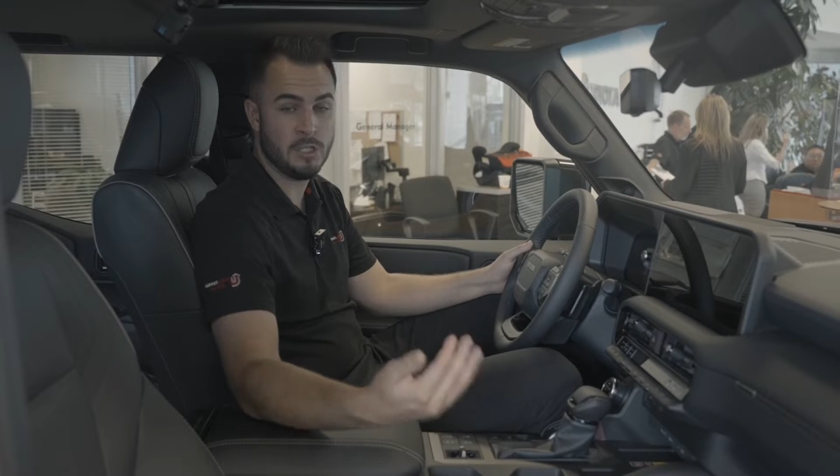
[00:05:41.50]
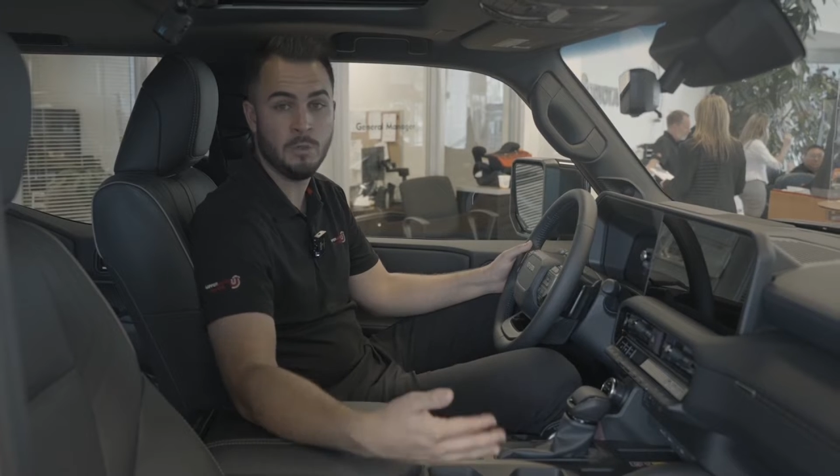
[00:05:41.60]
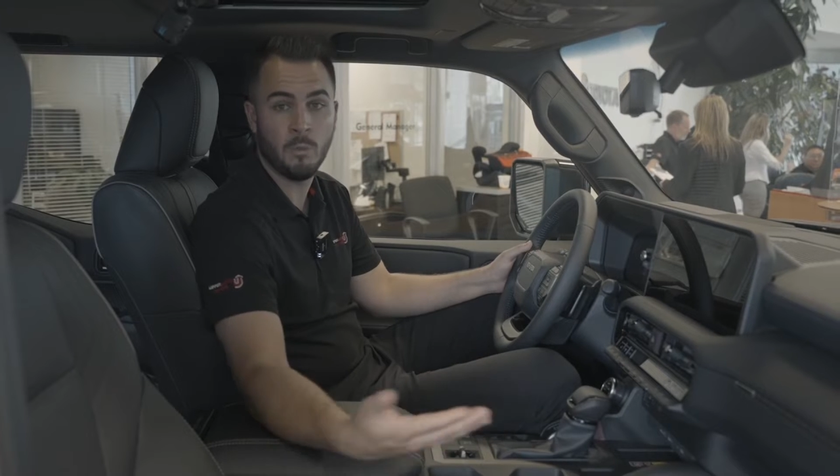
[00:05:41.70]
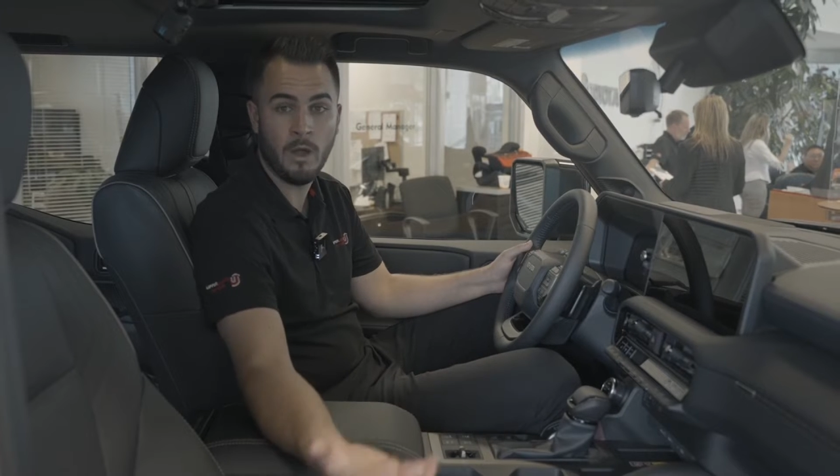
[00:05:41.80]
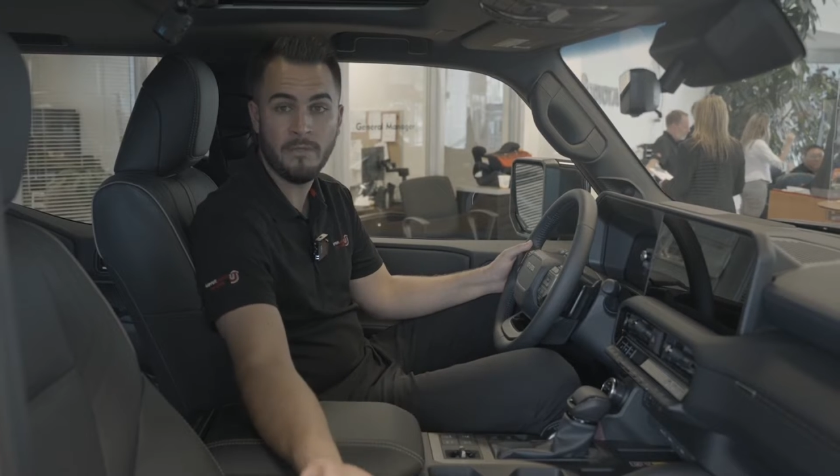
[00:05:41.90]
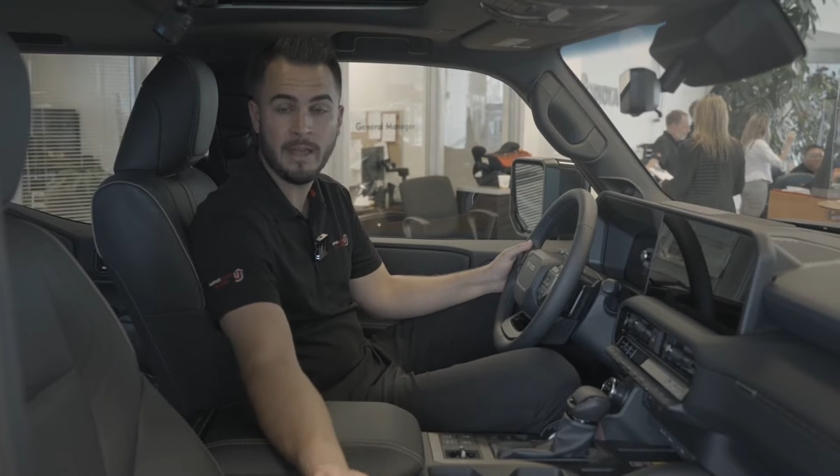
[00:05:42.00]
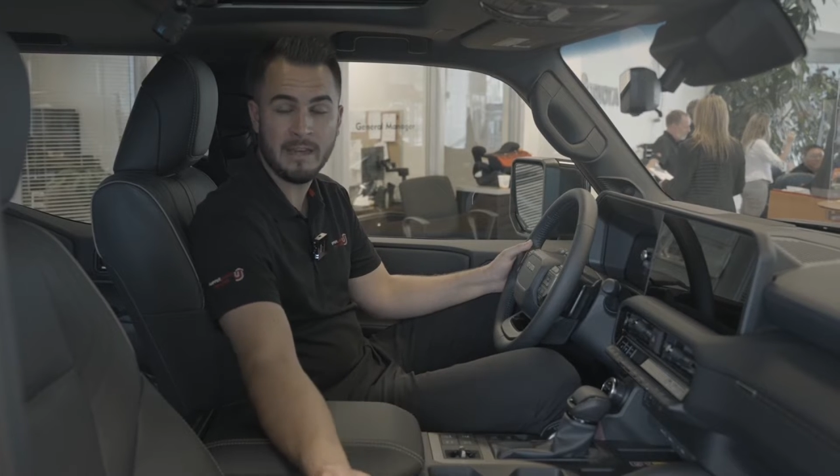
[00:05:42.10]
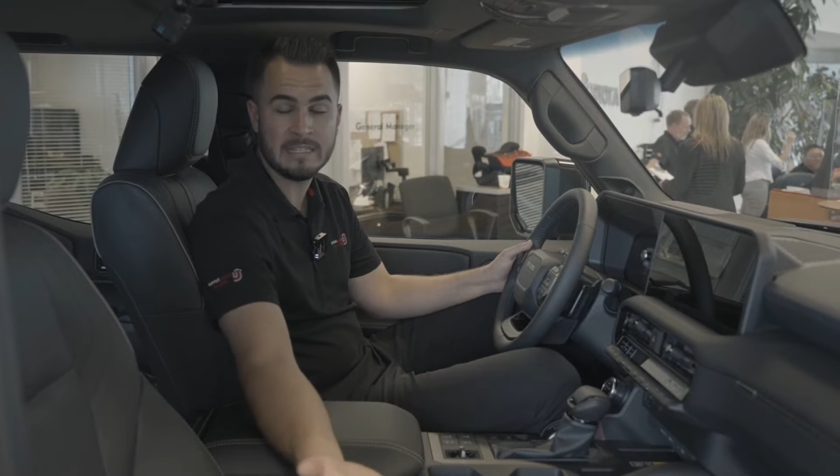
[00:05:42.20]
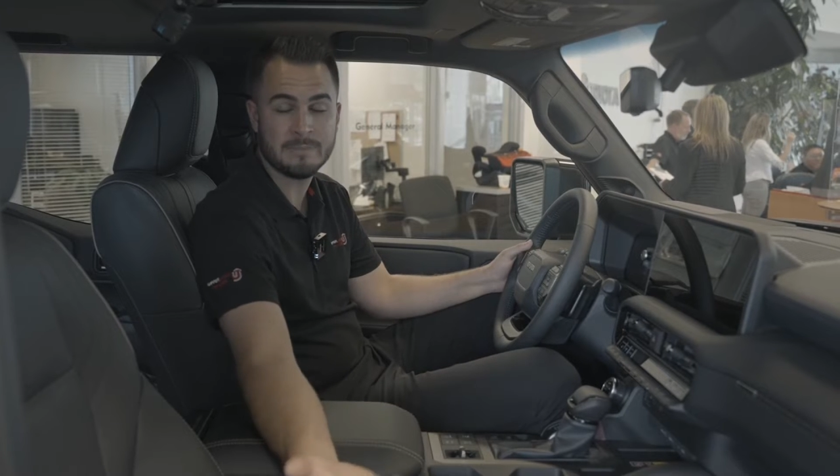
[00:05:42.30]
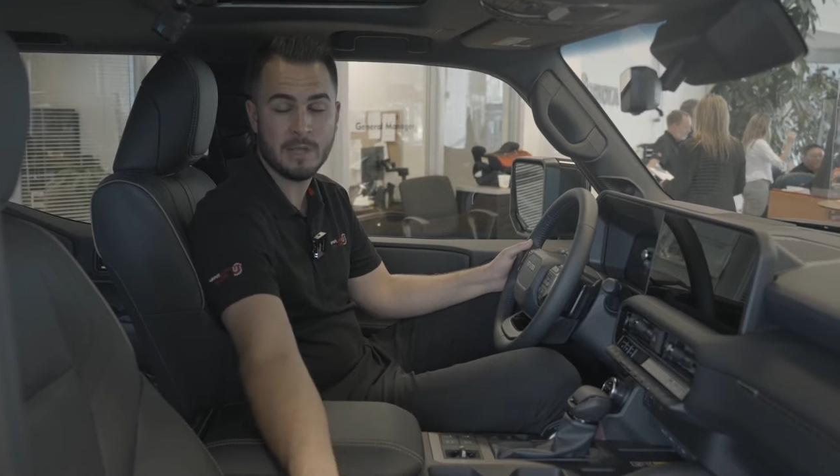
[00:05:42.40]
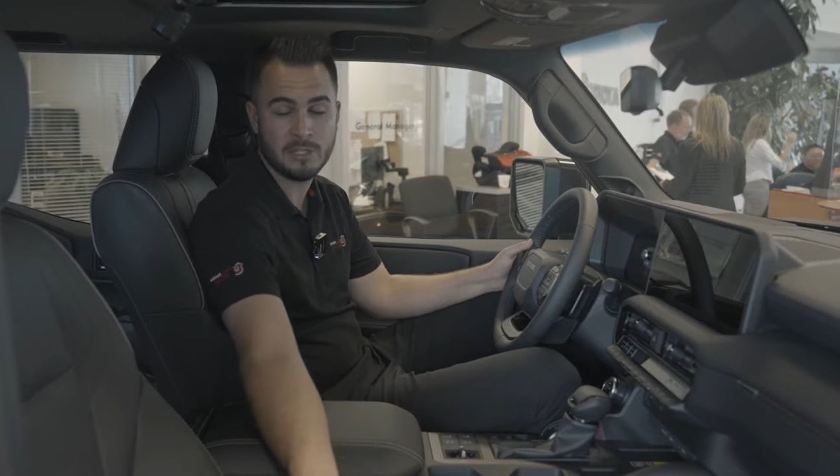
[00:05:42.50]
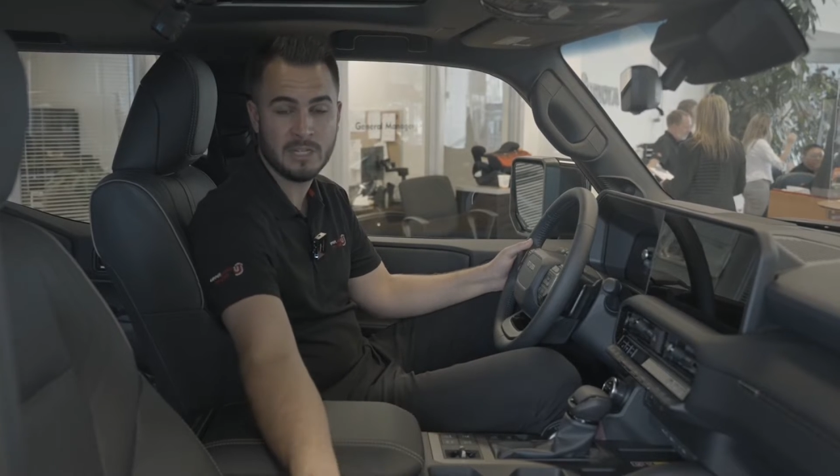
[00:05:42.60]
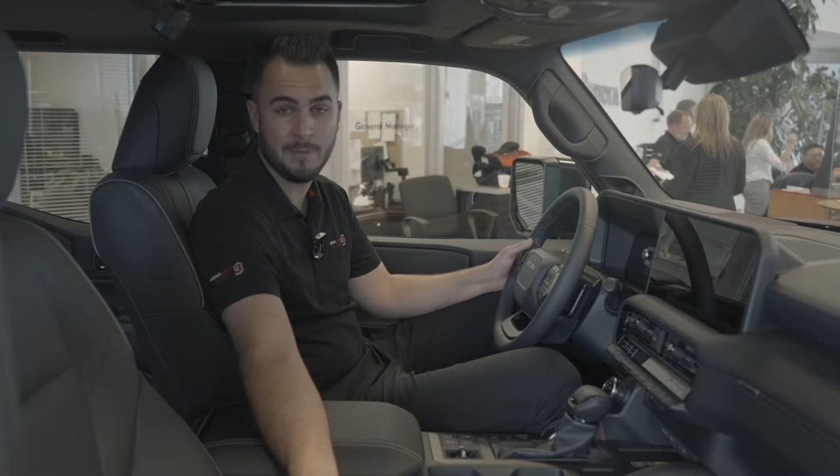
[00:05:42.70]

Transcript: you want that, especially